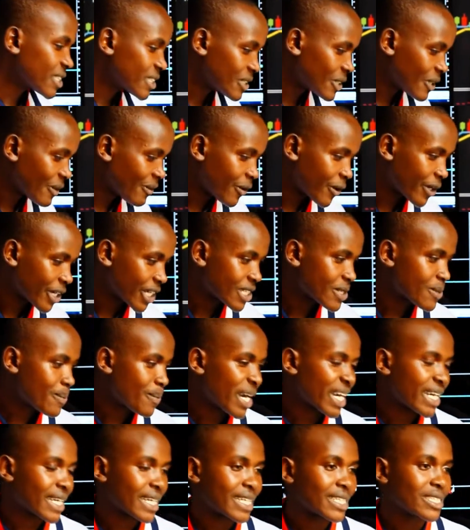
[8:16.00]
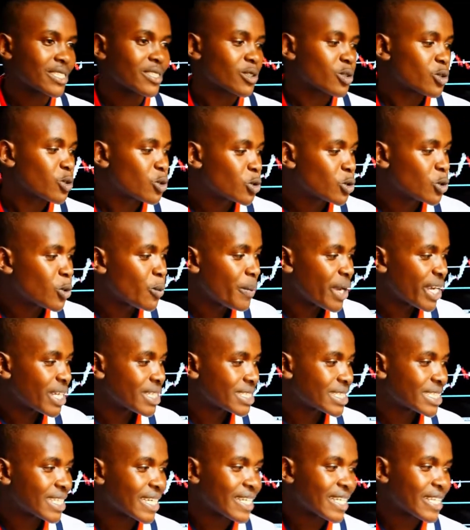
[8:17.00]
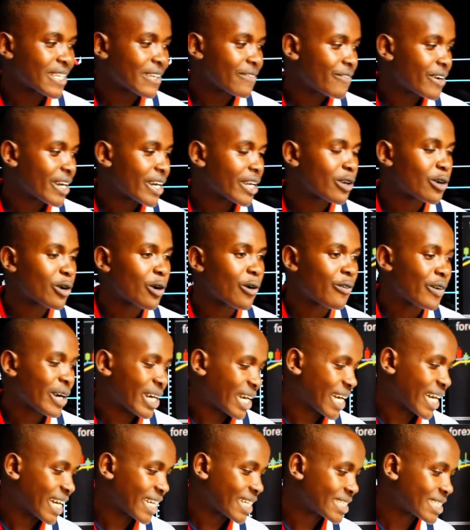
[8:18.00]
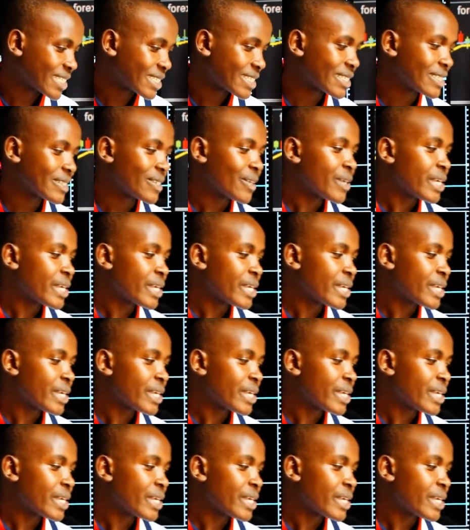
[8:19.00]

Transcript: in the forex market to maintain the value of a currency.